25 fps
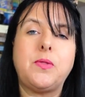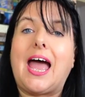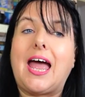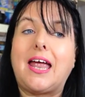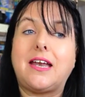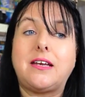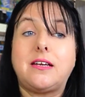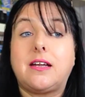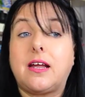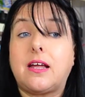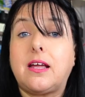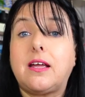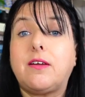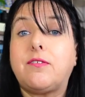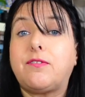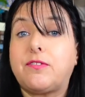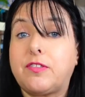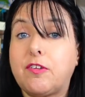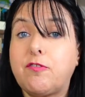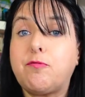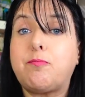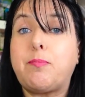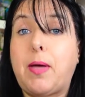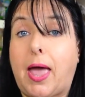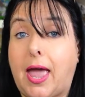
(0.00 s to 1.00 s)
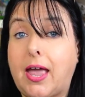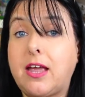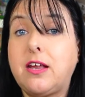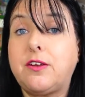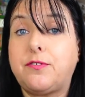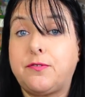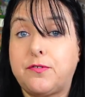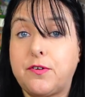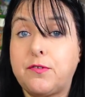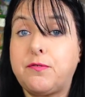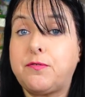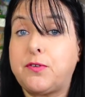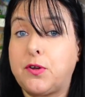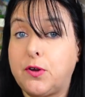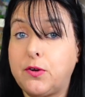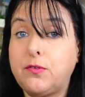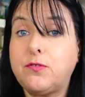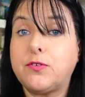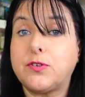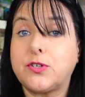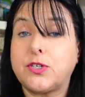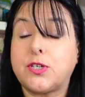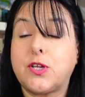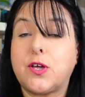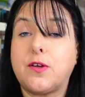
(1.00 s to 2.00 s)
And if they've paid for
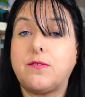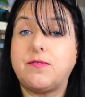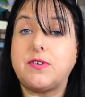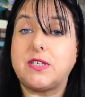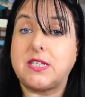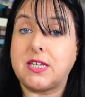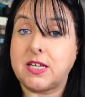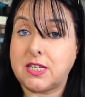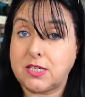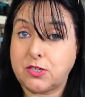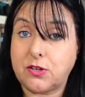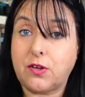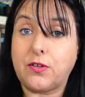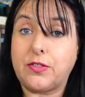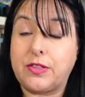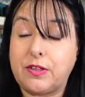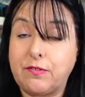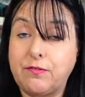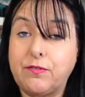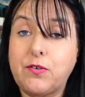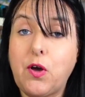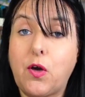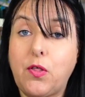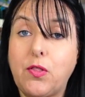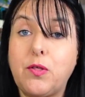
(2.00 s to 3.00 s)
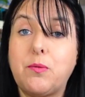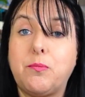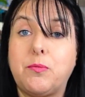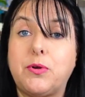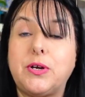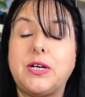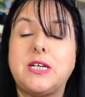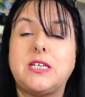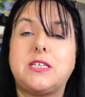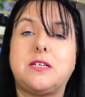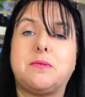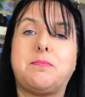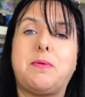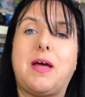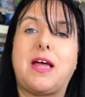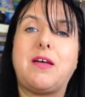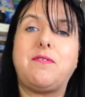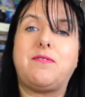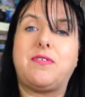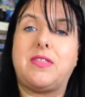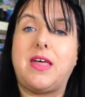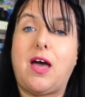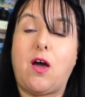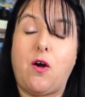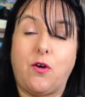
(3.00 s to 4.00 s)
funeral services, or they've got the money to pay
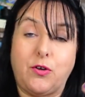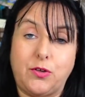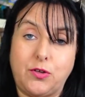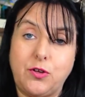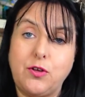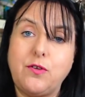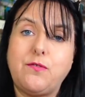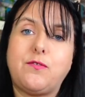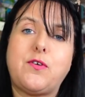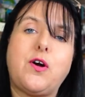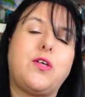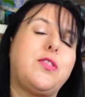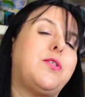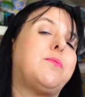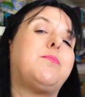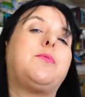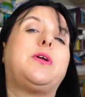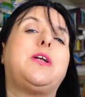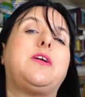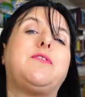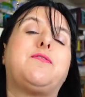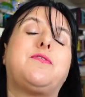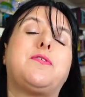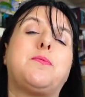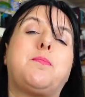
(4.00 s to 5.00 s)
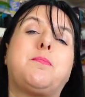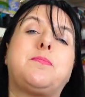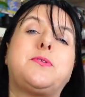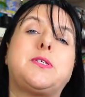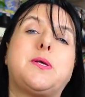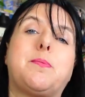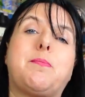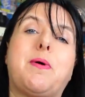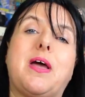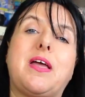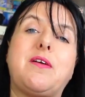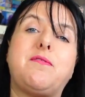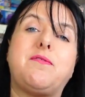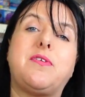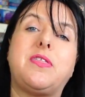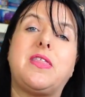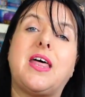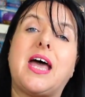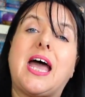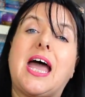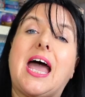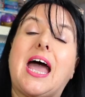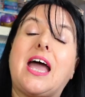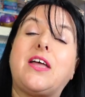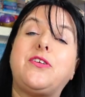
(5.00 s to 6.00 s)
for that, or you've got the money to pay for
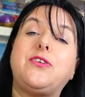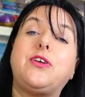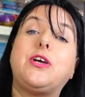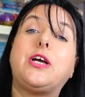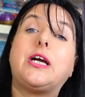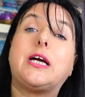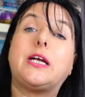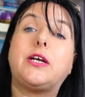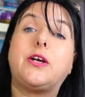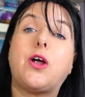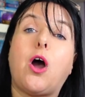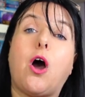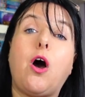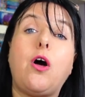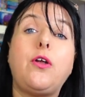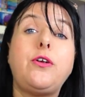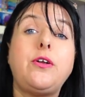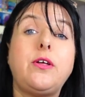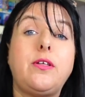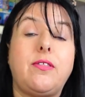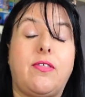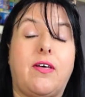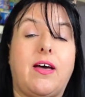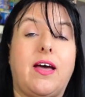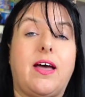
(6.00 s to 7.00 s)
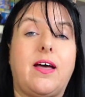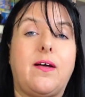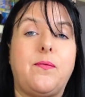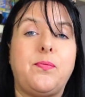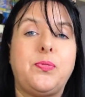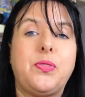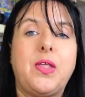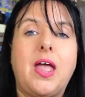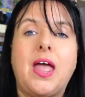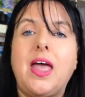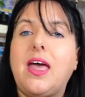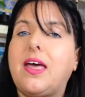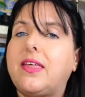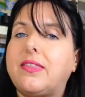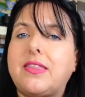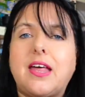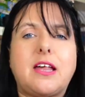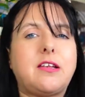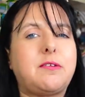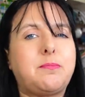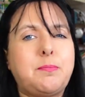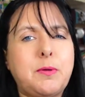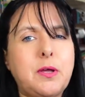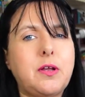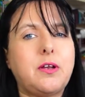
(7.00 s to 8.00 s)
that, and you can honour that,
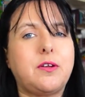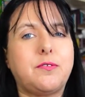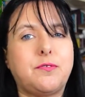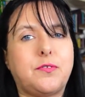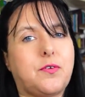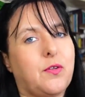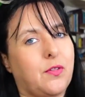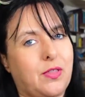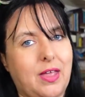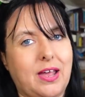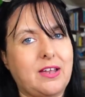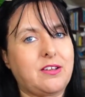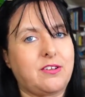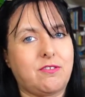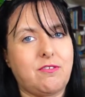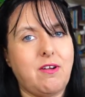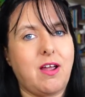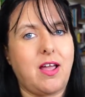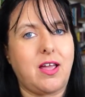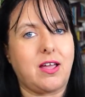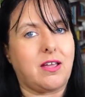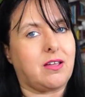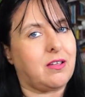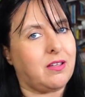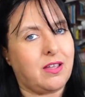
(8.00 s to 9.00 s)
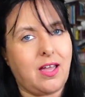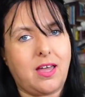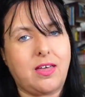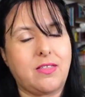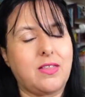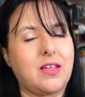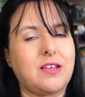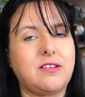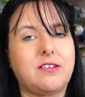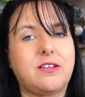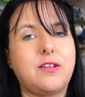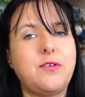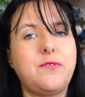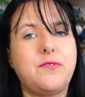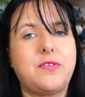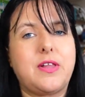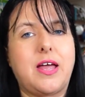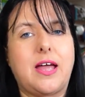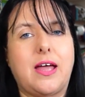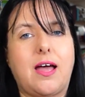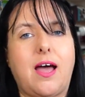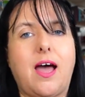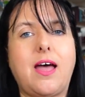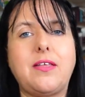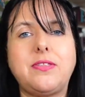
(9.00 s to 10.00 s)
that's beautiful. That's great. Yeah, that's lovely.
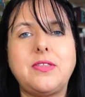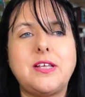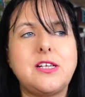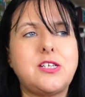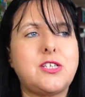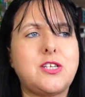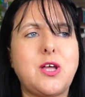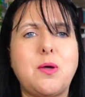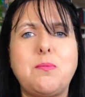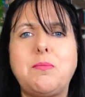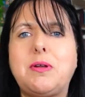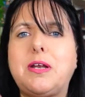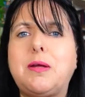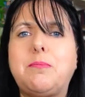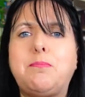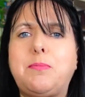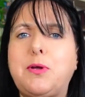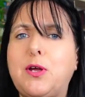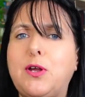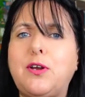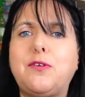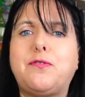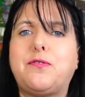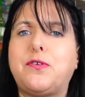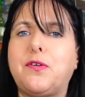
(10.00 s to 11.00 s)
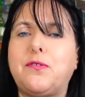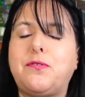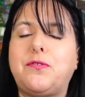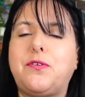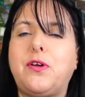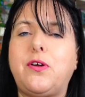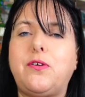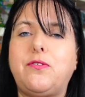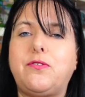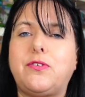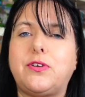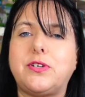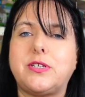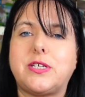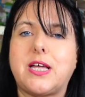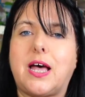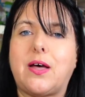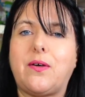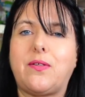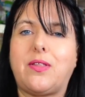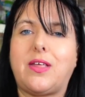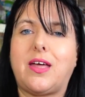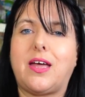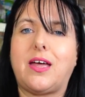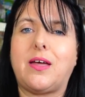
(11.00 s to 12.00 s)
And there's so many beautiful funerals
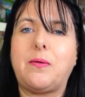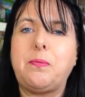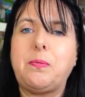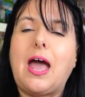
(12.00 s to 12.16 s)
out there.